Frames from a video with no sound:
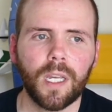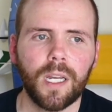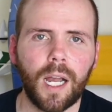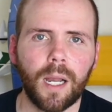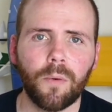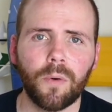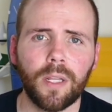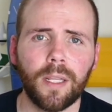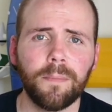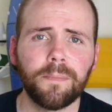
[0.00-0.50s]

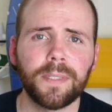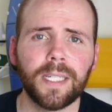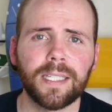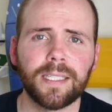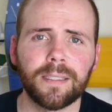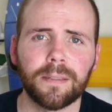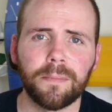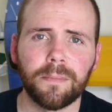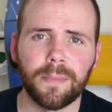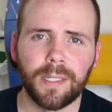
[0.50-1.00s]
I will
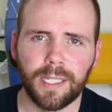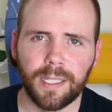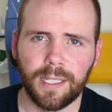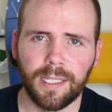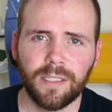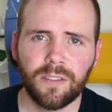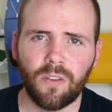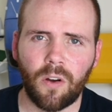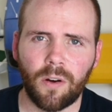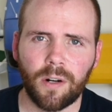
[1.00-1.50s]
update them in
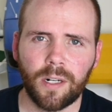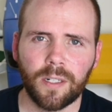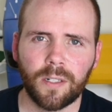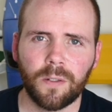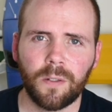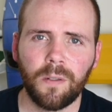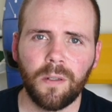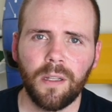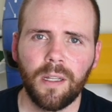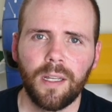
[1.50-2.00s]
this
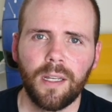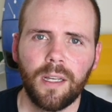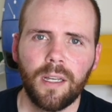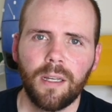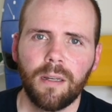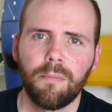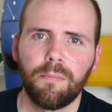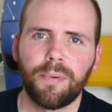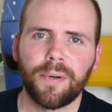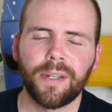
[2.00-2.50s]
article,
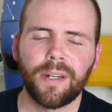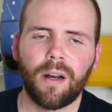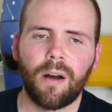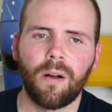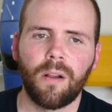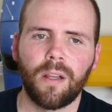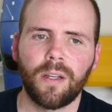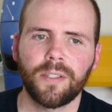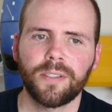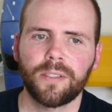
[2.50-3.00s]
but
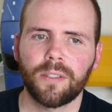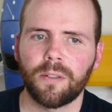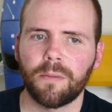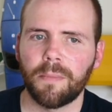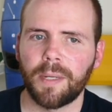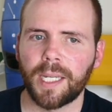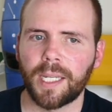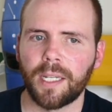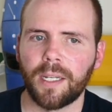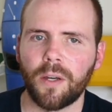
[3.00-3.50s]
I'll also
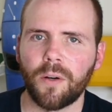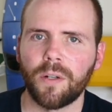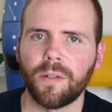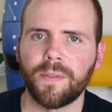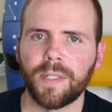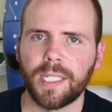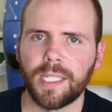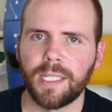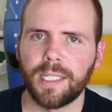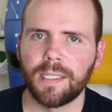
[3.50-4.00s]
make a note of
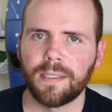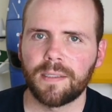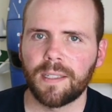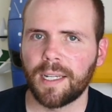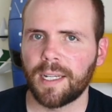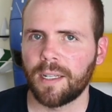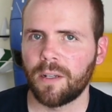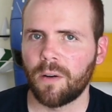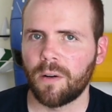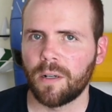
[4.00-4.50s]
it in the
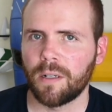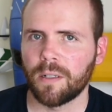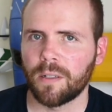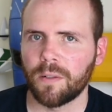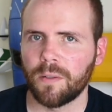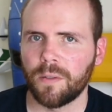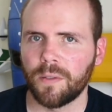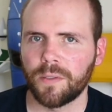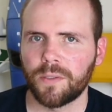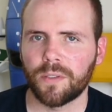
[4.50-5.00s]
second
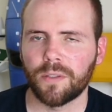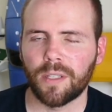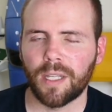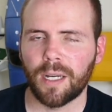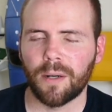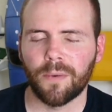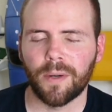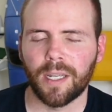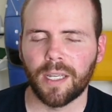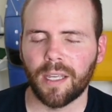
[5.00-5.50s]
article, so
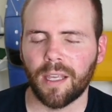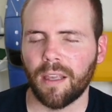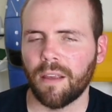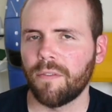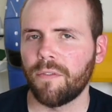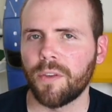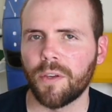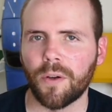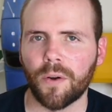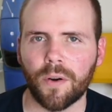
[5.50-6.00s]
that way
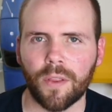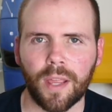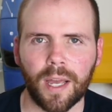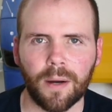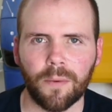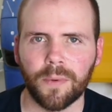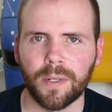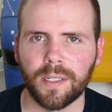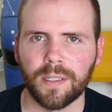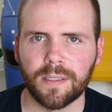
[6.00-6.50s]
if you go to
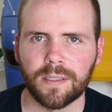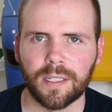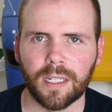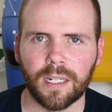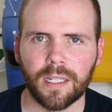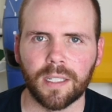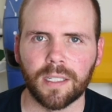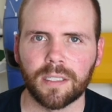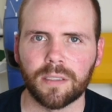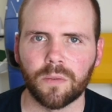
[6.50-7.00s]
that one instead
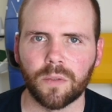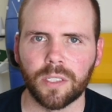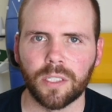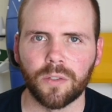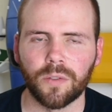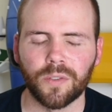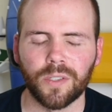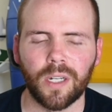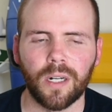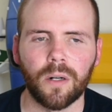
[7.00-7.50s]
of this one,
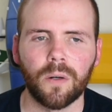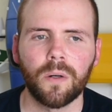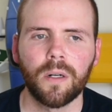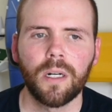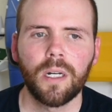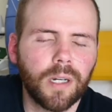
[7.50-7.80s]
you'll know.